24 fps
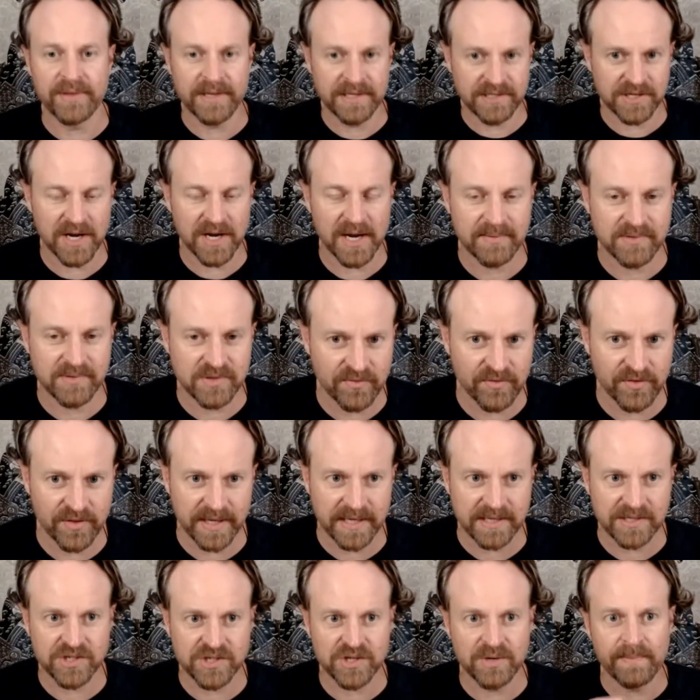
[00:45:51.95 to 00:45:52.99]
these types of
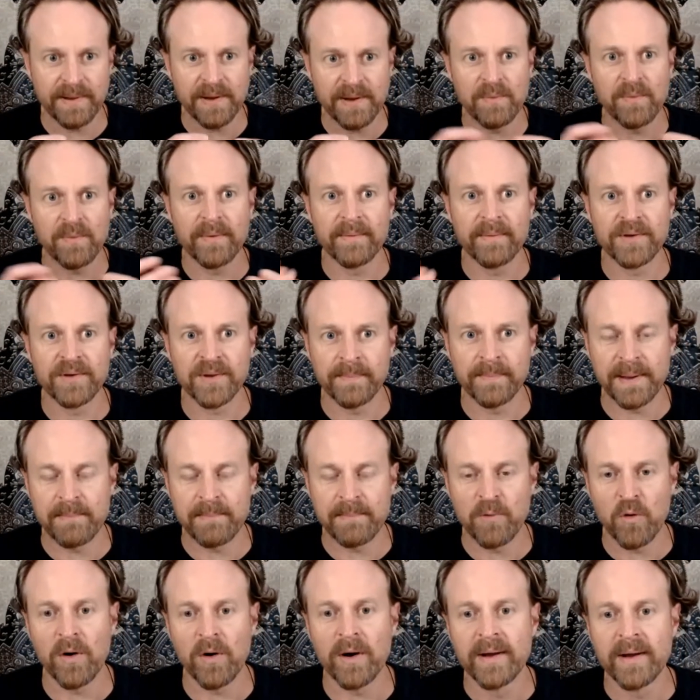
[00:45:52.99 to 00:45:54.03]
things, to be
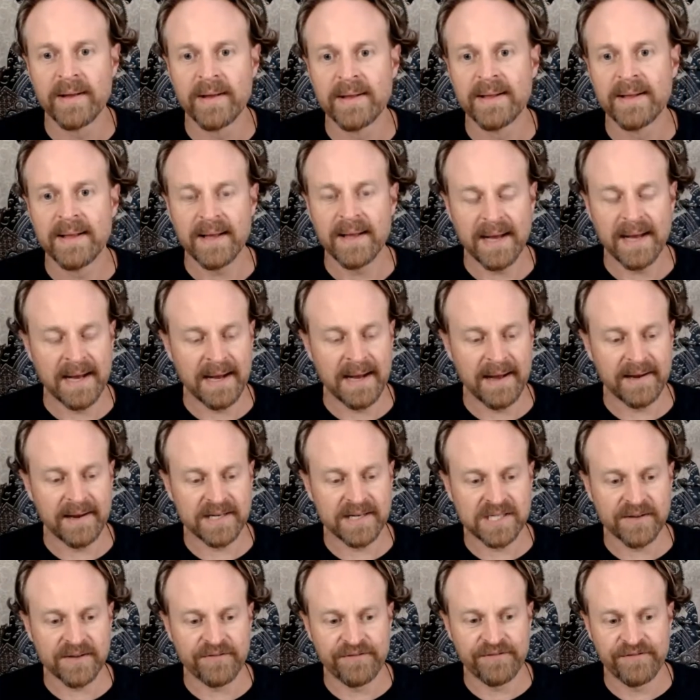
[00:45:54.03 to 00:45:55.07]
more,
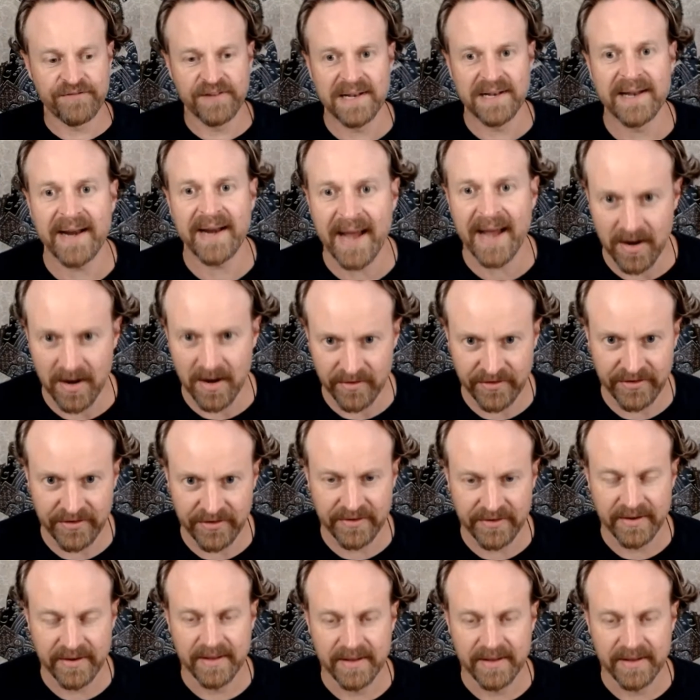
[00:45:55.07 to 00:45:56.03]
to fill it out.